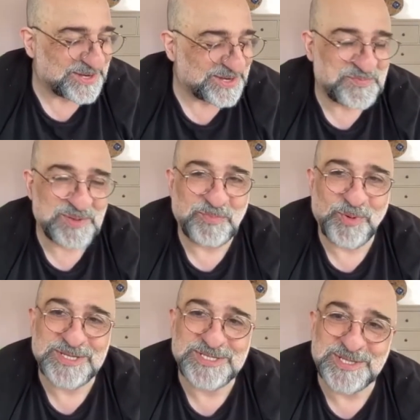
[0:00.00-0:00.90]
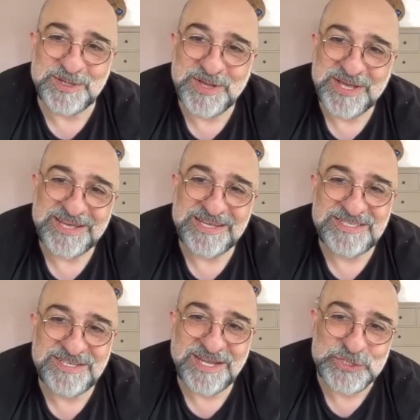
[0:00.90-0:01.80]
pinpoints the
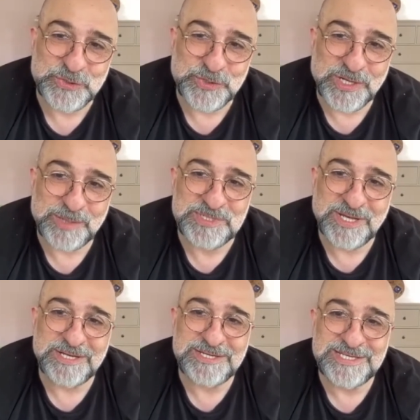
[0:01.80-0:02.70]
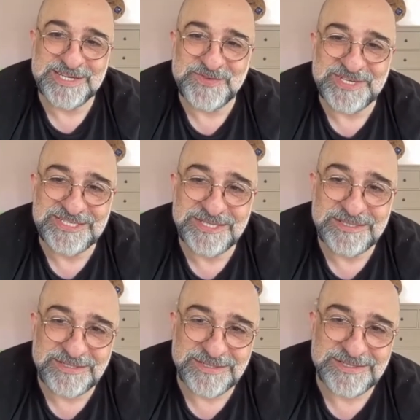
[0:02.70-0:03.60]
essential absurdity of
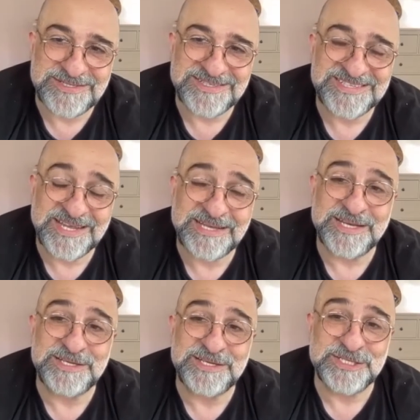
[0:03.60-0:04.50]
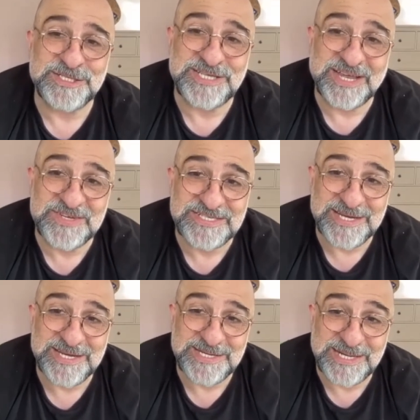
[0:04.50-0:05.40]
existence in such a
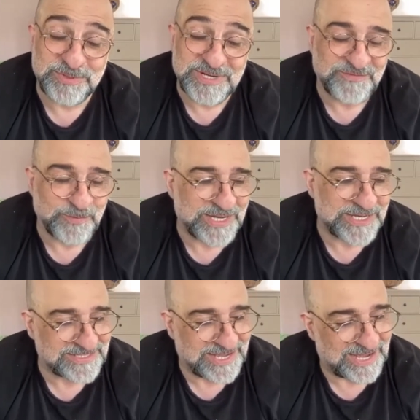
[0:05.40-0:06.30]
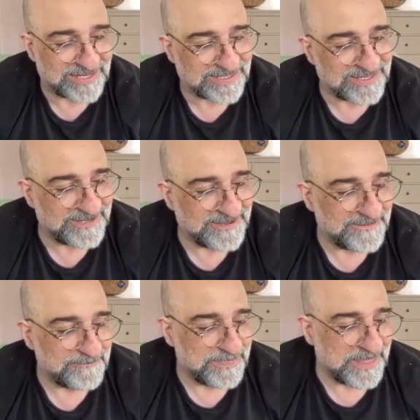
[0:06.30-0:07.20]
devastatingly brief way as that,
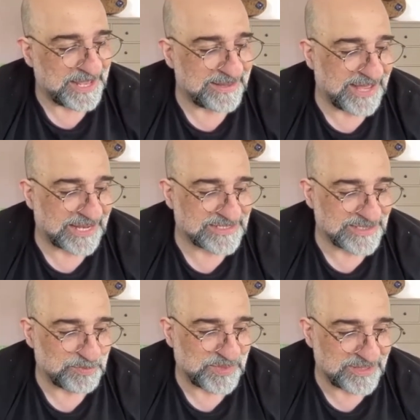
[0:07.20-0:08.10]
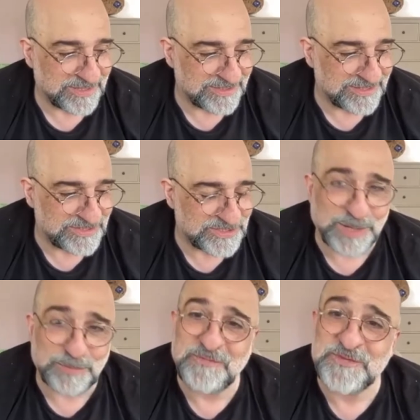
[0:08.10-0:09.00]
then that's something that it just
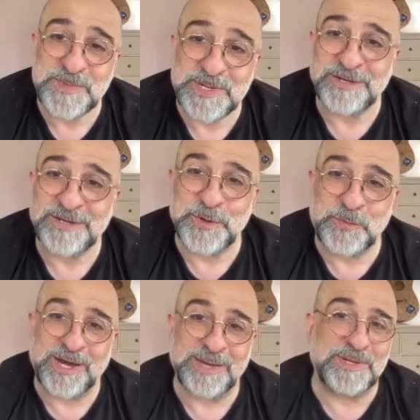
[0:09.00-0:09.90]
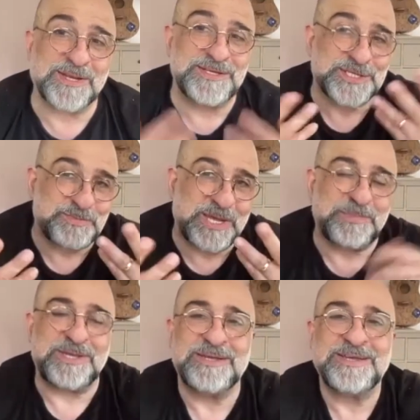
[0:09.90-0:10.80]
uplifts me. I don't know why, but it just
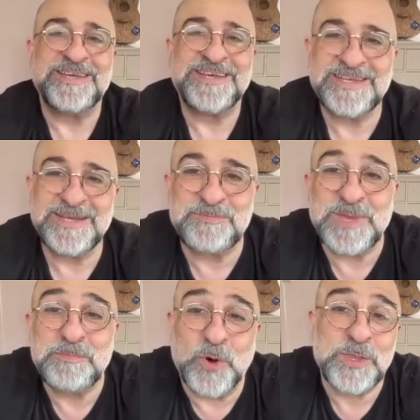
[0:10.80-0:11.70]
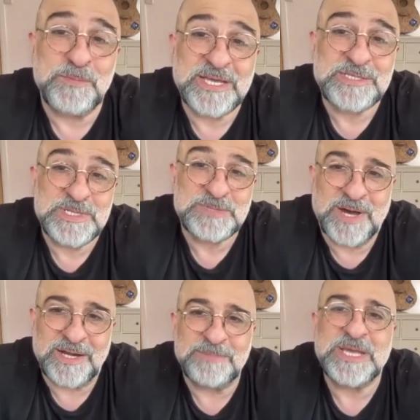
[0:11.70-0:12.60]
it more than makes me
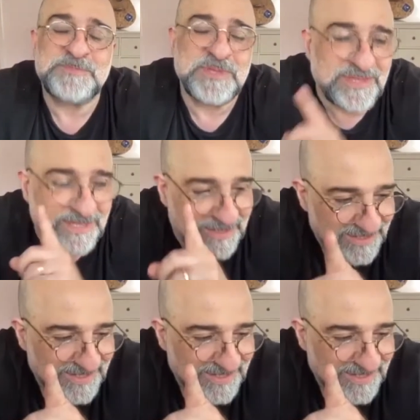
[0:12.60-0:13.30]
smile. It makes me think